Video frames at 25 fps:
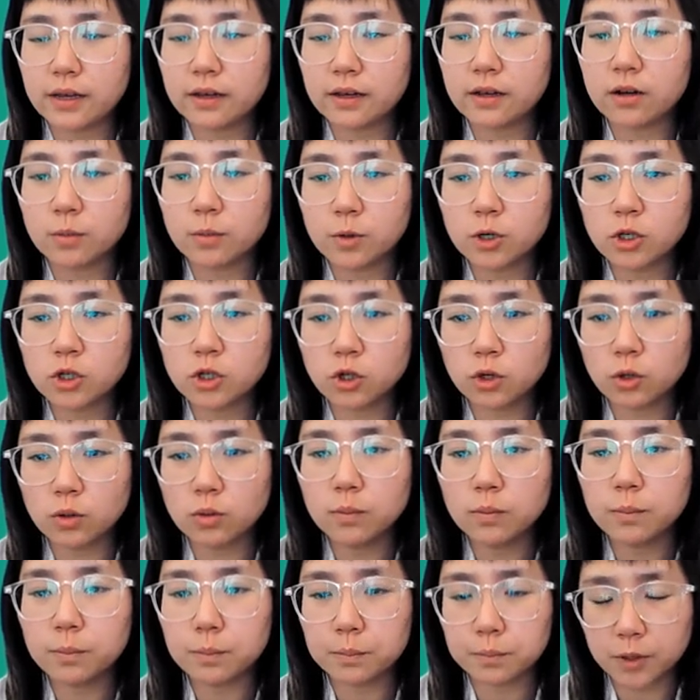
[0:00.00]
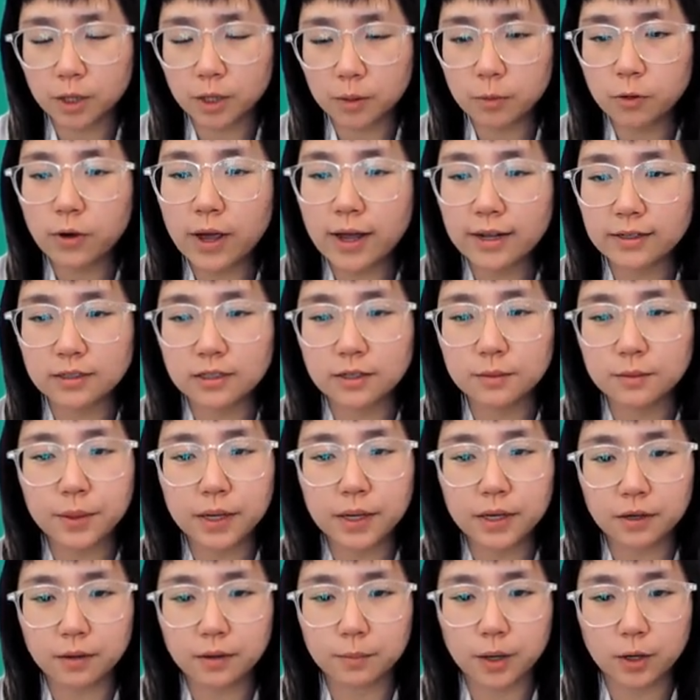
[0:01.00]
commercial double-acting
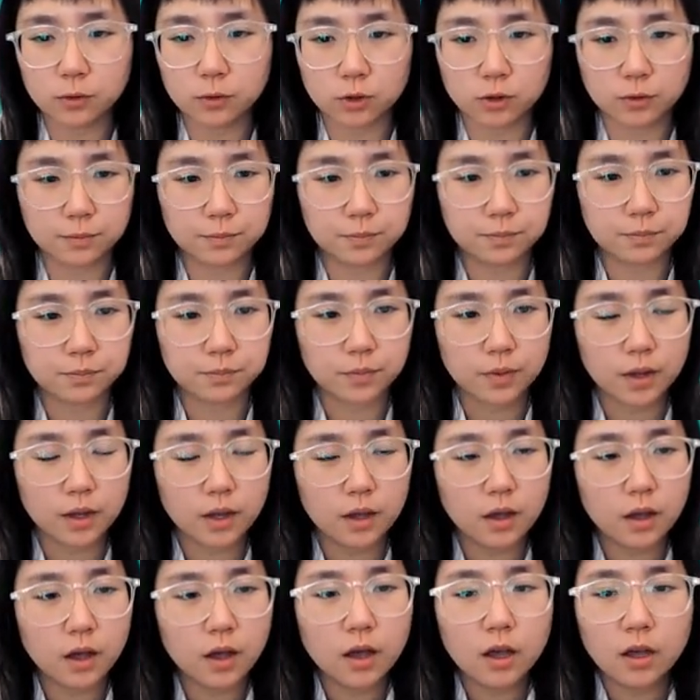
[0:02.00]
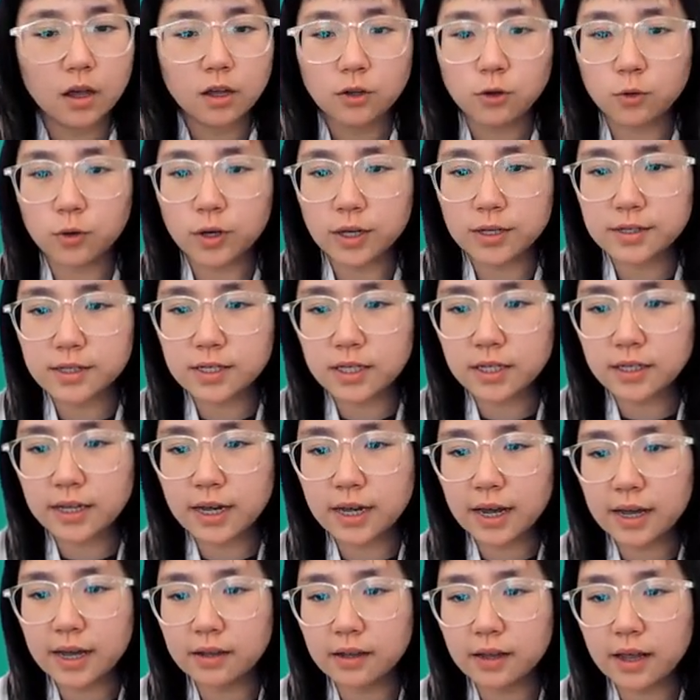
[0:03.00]
baking powder. You can see
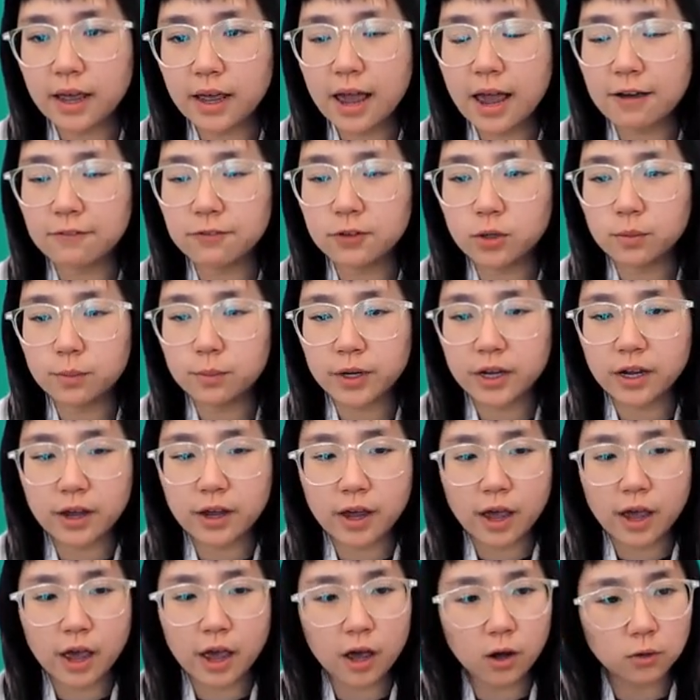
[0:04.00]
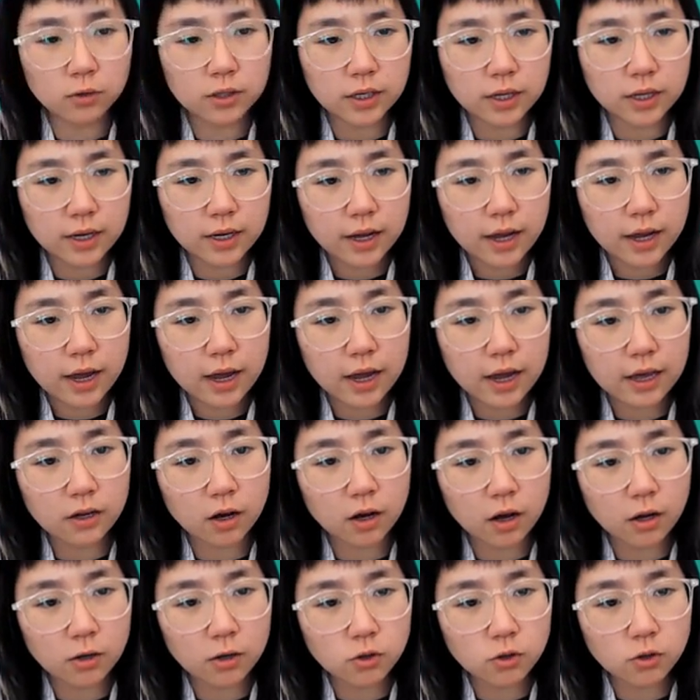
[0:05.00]
that after being held at
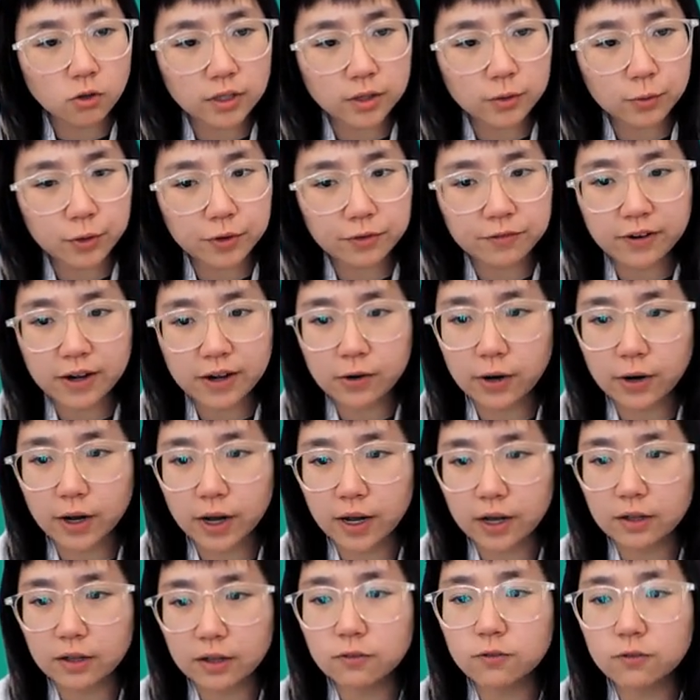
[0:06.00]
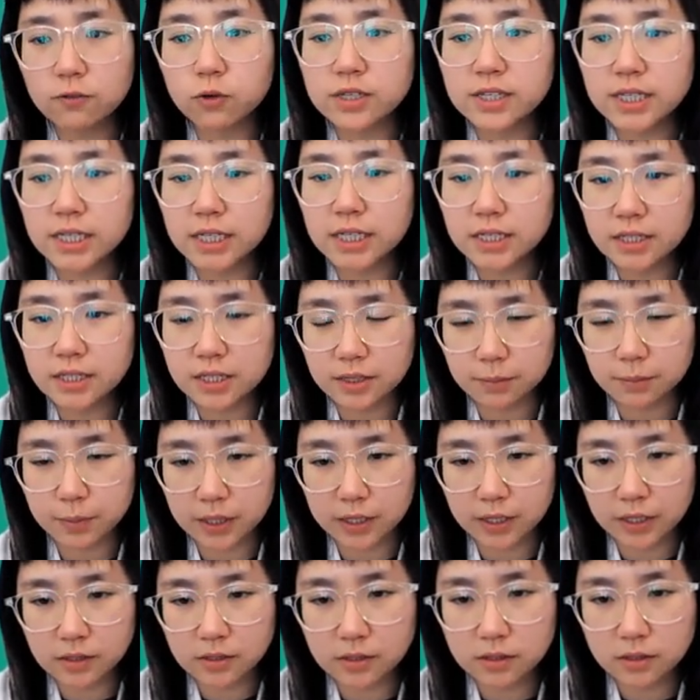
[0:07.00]
100 degrees Fahrenheit for 60
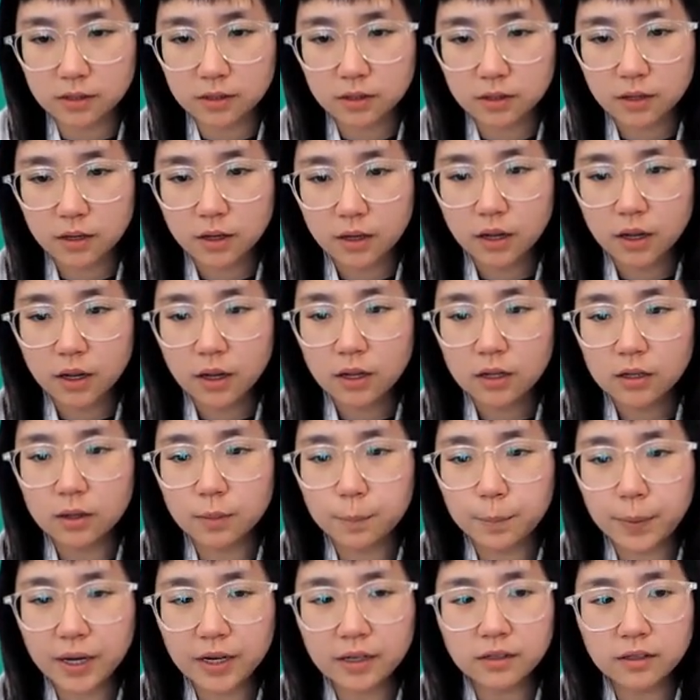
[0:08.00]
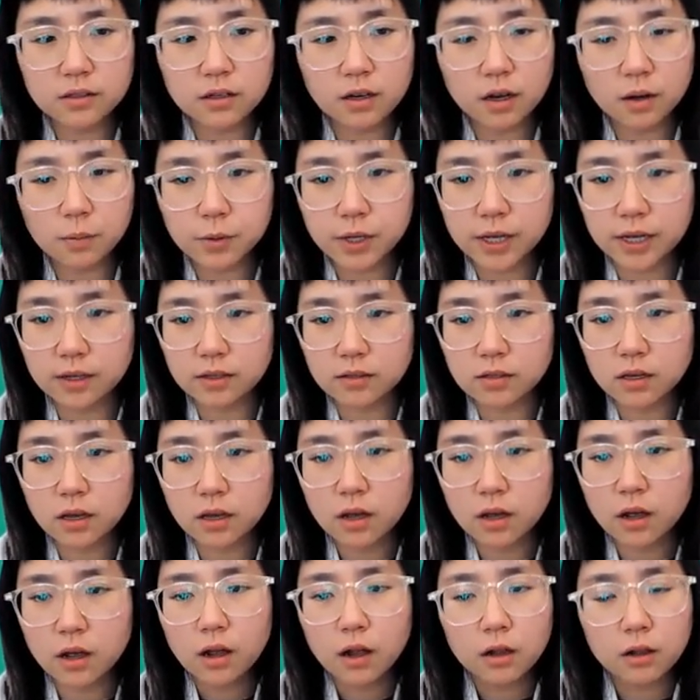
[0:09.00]
minutes, the baked cupcakes
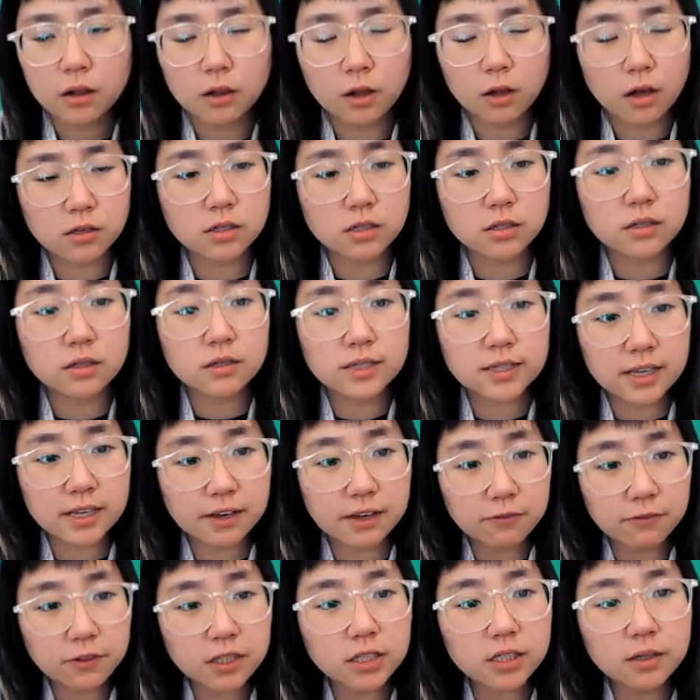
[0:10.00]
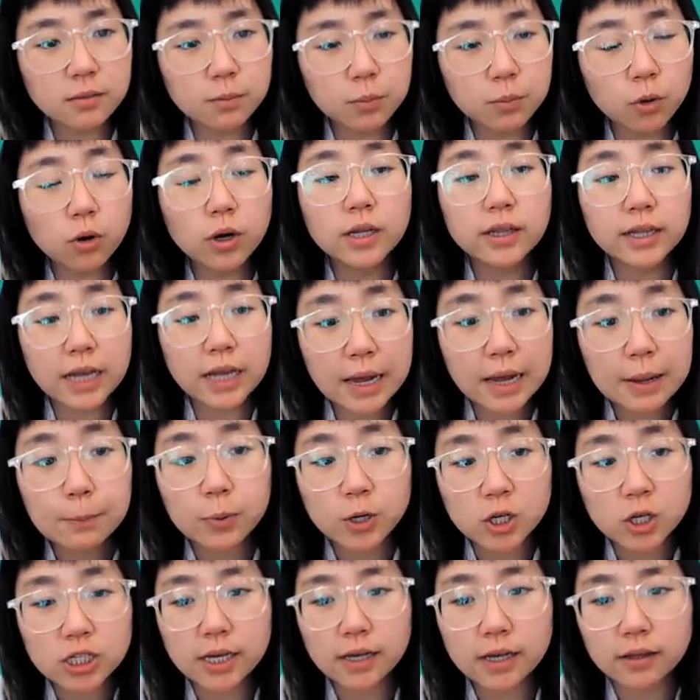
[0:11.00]
lost
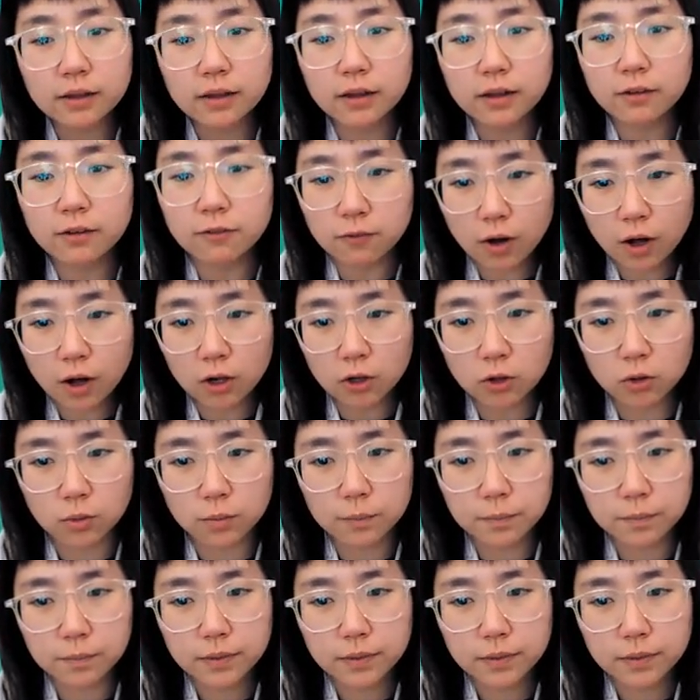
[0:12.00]
17.9% in volume